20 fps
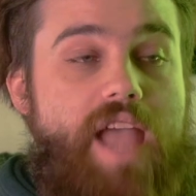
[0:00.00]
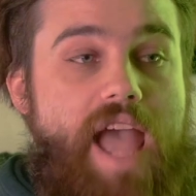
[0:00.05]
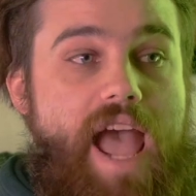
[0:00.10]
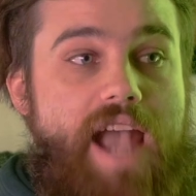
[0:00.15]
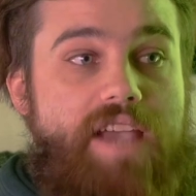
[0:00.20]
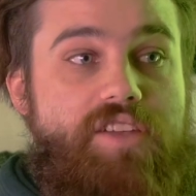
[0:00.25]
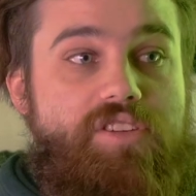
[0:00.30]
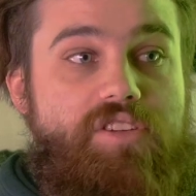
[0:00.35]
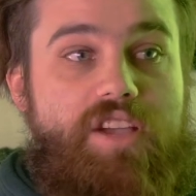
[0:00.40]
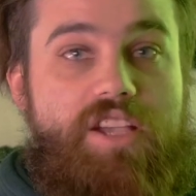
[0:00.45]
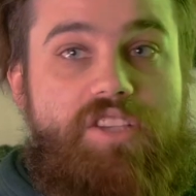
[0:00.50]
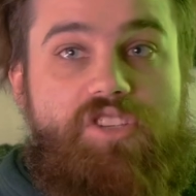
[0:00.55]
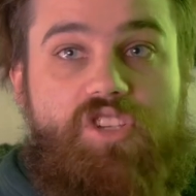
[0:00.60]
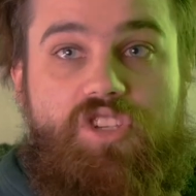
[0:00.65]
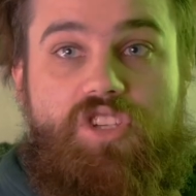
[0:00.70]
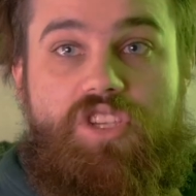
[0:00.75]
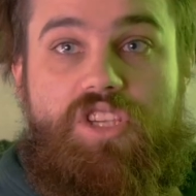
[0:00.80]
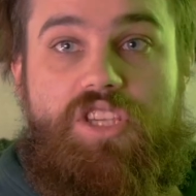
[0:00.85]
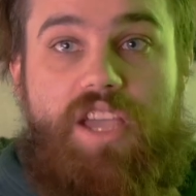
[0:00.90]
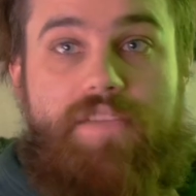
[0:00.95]
actor is
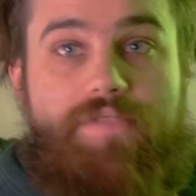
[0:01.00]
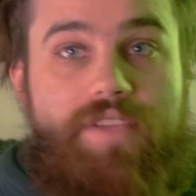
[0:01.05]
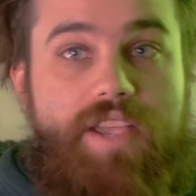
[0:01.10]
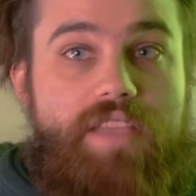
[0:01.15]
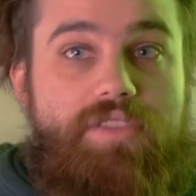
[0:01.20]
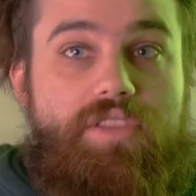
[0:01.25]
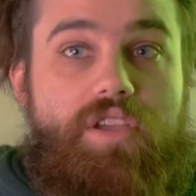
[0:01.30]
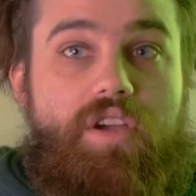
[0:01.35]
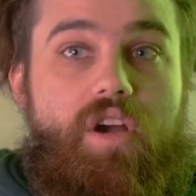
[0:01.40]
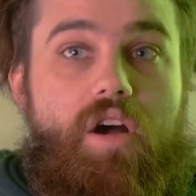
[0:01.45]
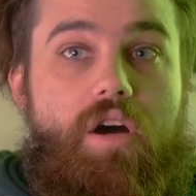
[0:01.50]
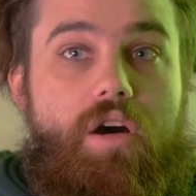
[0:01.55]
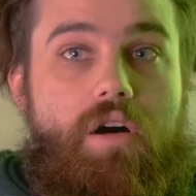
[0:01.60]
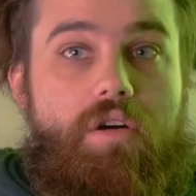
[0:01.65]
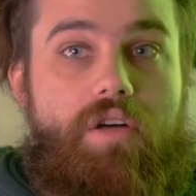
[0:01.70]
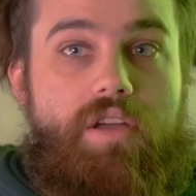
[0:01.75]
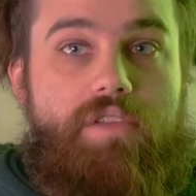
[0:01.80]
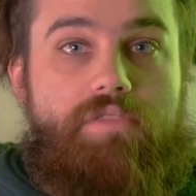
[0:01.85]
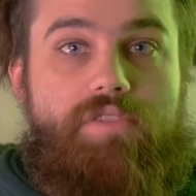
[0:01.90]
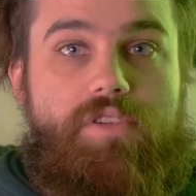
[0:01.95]
just giving it their
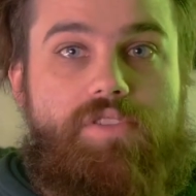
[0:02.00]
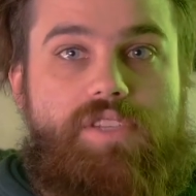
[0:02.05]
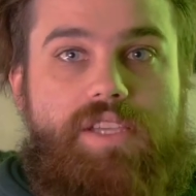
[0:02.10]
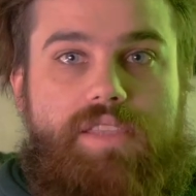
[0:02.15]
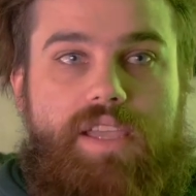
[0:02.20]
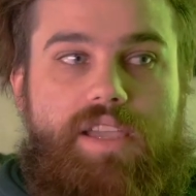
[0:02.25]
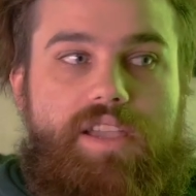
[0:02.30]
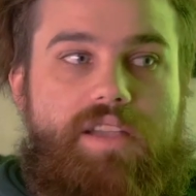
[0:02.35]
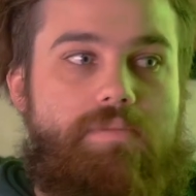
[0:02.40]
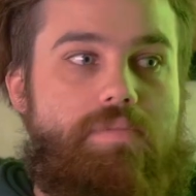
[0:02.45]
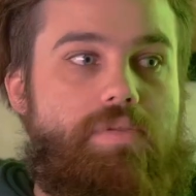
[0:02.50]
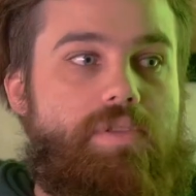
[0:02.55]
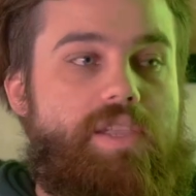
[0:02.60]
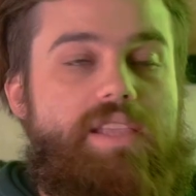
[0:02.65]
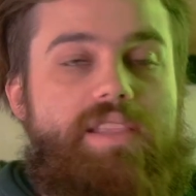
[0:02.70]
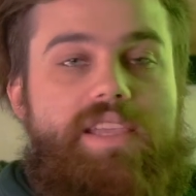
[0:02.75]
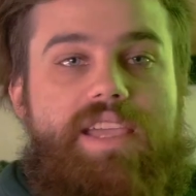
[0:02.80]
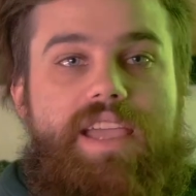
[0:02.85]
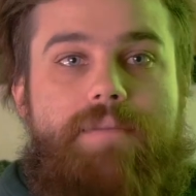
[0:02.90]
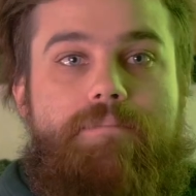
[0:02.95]
all and feels like they
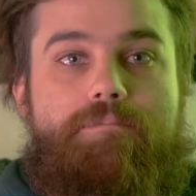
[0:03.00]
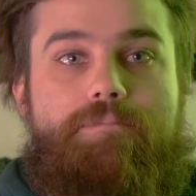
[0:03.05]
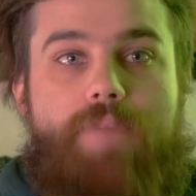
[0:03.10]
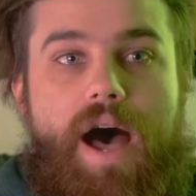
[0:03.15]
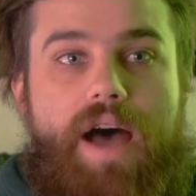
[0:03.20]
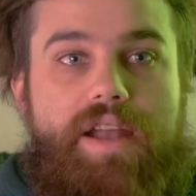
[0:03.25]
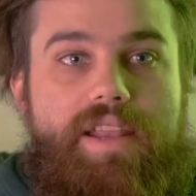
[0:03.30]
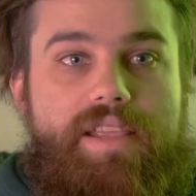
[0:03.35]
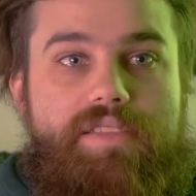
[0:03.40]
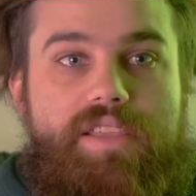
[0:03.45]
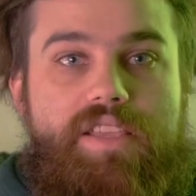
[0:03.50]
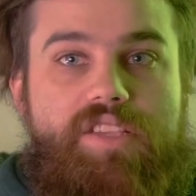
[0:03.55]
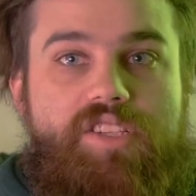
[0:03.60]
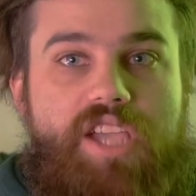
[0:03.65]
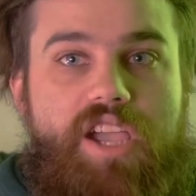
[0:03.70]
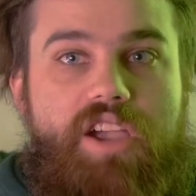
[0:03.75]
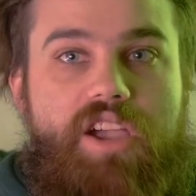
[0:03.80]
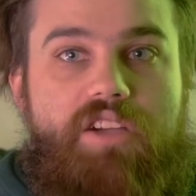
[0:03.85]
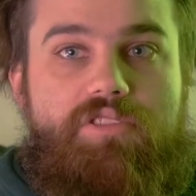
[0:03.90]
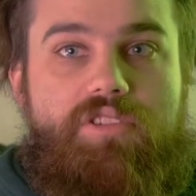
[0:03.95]
completely embody these
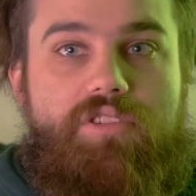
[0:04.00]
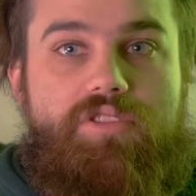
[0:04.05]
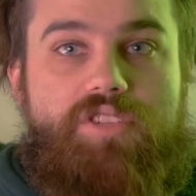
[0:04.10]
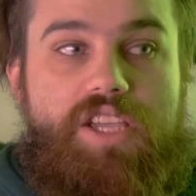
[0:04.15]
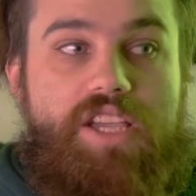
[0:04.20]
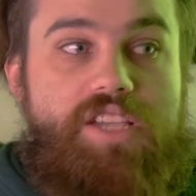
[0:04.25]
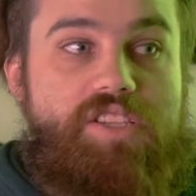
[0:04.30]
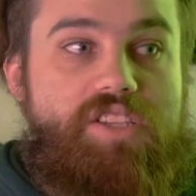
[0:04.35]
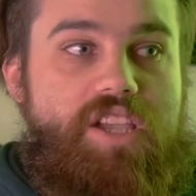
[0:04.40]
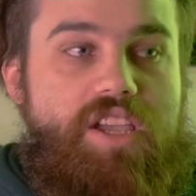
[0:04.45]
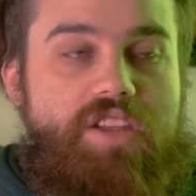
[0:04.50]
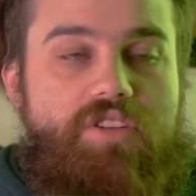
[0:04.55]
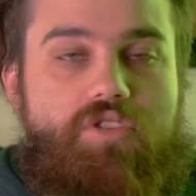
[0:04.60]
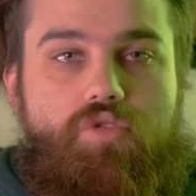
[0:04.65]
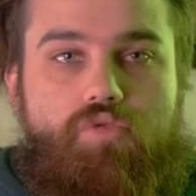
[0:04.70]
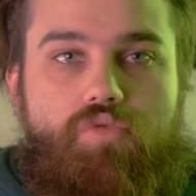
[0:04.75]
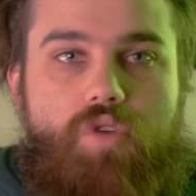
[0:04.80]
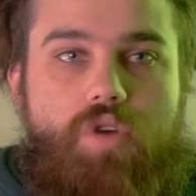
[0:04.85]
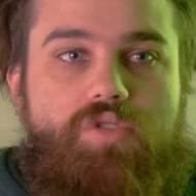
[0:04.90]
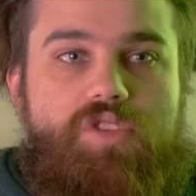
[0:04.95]
characters is
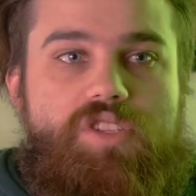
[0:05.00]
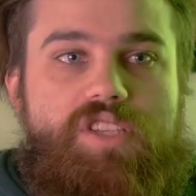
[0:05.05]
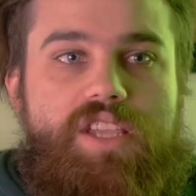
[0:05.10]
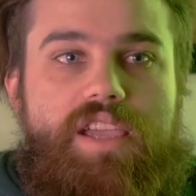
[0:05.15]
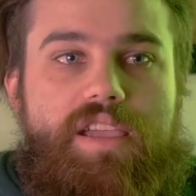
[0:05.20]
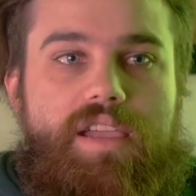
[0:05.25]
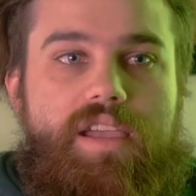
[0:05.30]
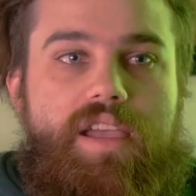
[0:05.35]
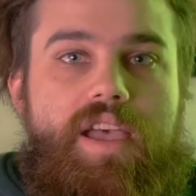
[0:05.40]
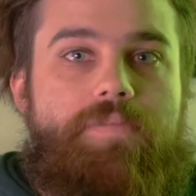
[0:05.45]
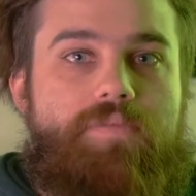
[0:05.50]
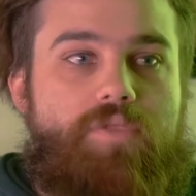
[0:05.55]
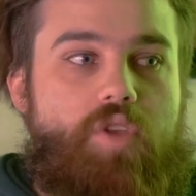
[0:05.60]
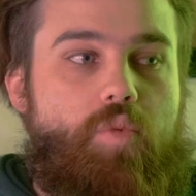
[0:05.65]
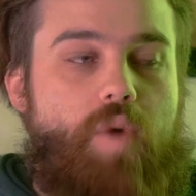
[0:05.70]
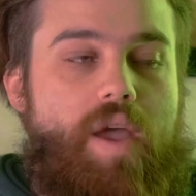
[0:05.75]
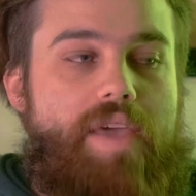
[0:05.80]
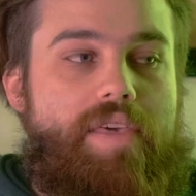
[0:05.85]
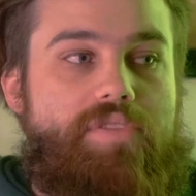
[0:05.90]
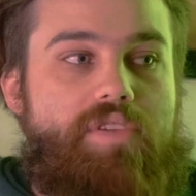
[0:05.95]
engrossing. The
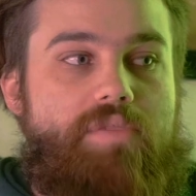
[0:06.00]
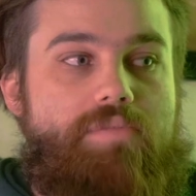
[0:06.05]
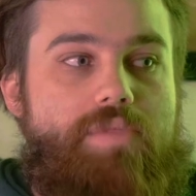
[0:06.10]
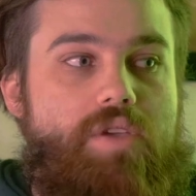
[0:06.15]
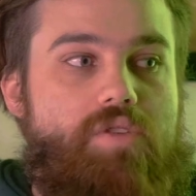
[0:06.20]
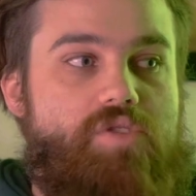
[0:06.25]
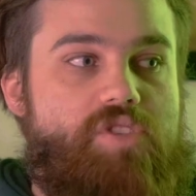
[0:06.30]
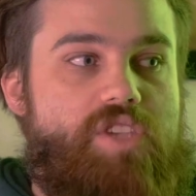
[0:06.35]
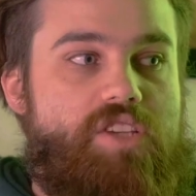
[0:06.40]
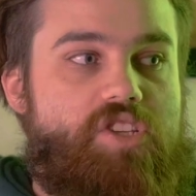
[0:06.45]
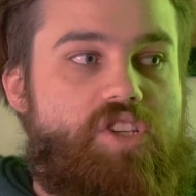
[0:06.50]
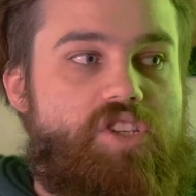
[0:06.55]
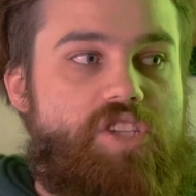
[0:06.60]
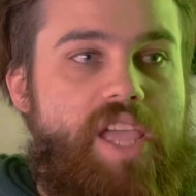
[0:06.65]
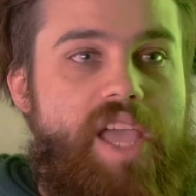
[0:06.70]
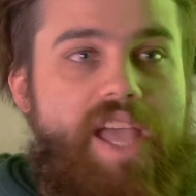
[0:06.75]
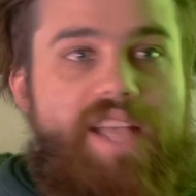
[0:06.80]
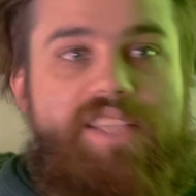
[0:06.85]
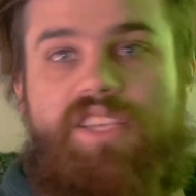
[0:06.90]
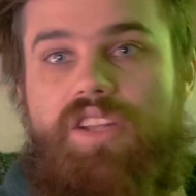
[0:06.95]
way that the music just
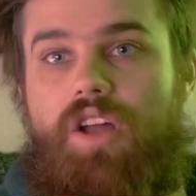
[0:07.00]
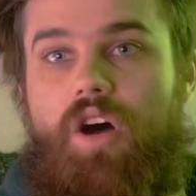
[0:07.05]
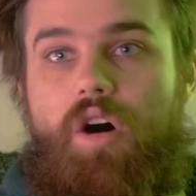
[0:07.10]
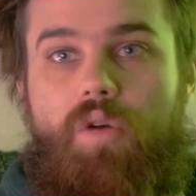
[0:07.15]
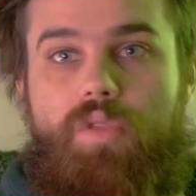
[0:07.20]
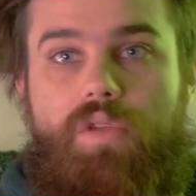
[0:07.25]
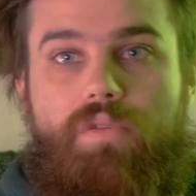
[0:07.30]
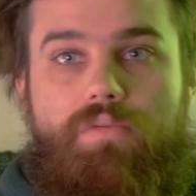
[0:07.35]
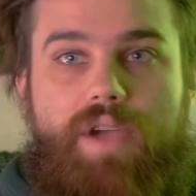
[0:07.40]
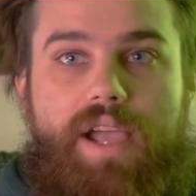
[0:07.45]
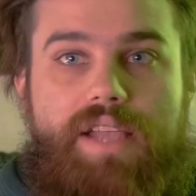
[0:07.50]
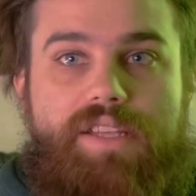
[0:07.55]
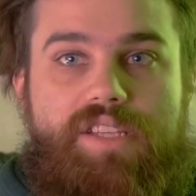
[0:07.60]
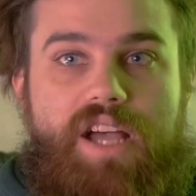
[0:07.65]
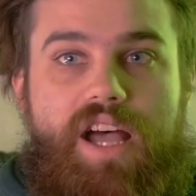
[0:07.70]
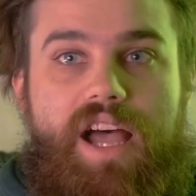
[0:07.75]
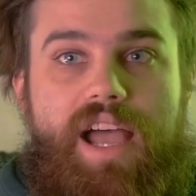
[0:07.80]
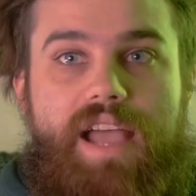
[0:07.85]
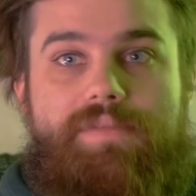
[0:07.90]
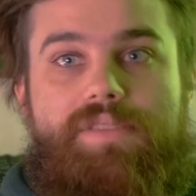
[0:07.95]
hits at all the right
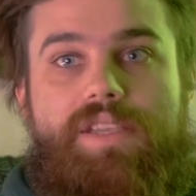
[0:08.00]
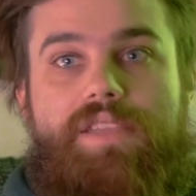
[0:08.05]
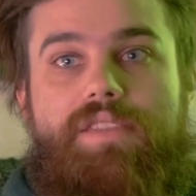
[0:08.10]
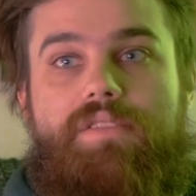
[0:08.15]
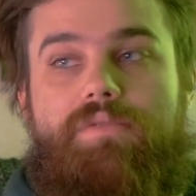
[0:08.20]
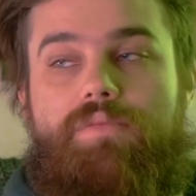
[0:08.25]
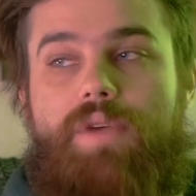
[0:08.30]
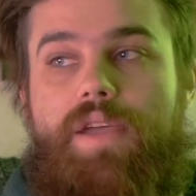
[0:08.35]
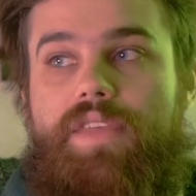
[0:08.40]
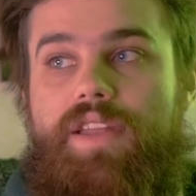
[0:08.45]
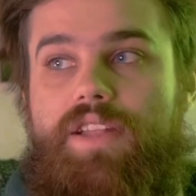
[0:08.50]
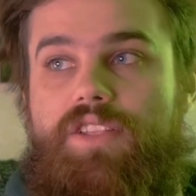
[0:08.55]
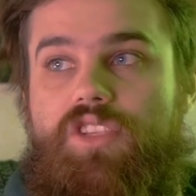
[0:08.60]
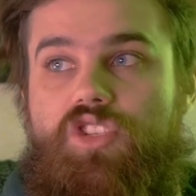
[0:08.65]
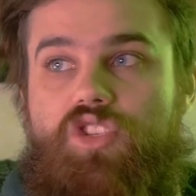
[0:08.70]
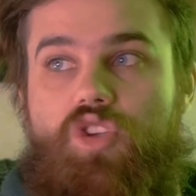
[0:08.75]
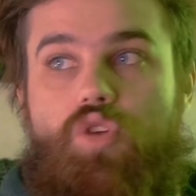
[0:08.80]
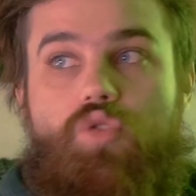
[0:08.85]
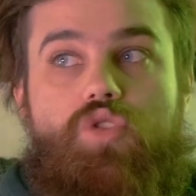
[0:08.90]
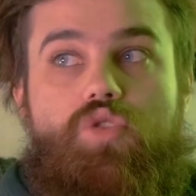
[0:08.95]
times and the way that it's
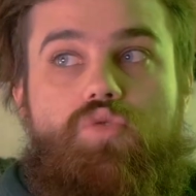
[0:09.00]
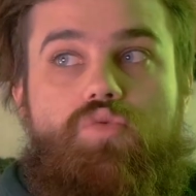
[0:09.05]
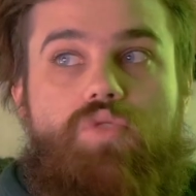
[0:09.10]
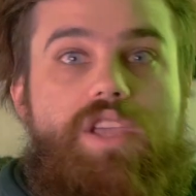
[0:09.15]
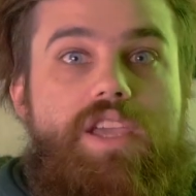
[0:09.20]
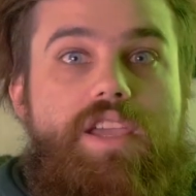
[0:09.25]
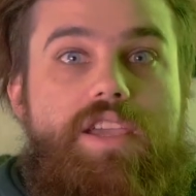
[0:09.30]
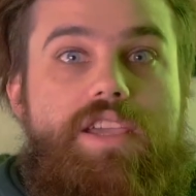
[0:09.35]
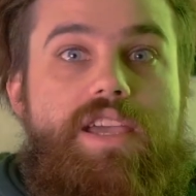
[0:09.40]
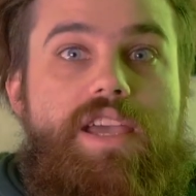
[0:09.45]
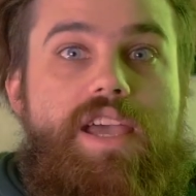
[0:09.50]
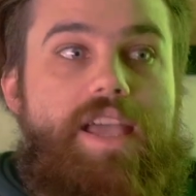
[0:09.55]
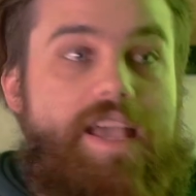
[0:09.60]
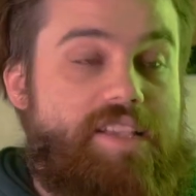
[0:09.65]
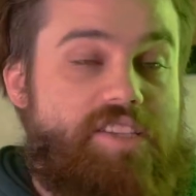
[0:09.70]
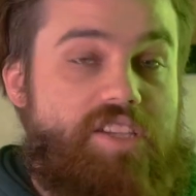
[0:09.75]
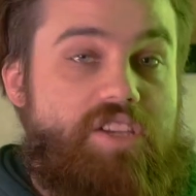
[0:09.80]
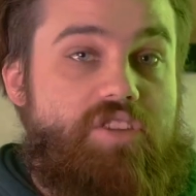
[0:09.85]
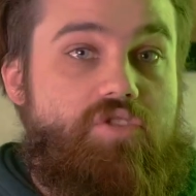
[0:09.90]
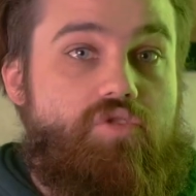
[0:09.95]
so unique
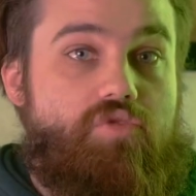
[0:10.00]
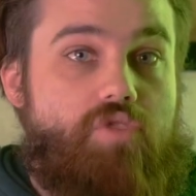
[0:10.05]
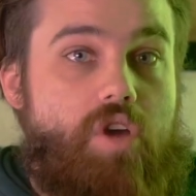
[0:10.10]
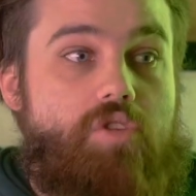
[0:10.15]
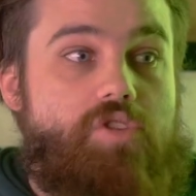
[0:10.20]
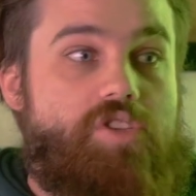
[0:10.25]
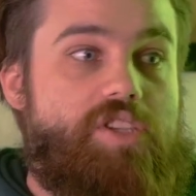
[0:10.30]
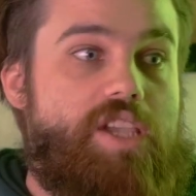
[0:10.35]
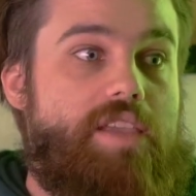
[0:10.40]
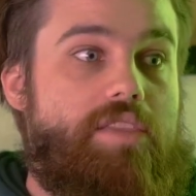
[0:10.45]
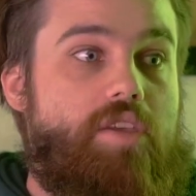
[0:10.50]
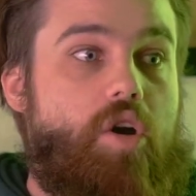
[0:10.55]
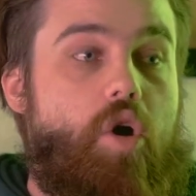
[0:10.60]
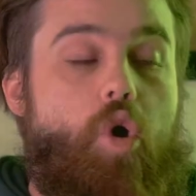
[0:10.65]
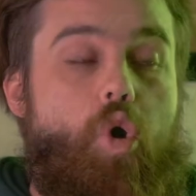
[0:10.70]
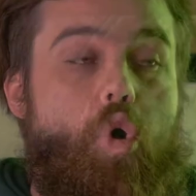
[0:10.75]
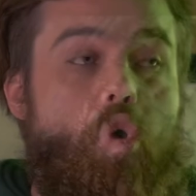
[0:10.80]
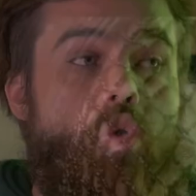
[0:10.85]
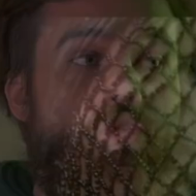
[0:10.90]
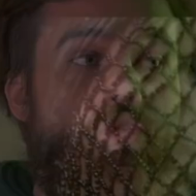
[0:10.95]
is engrossing. The whole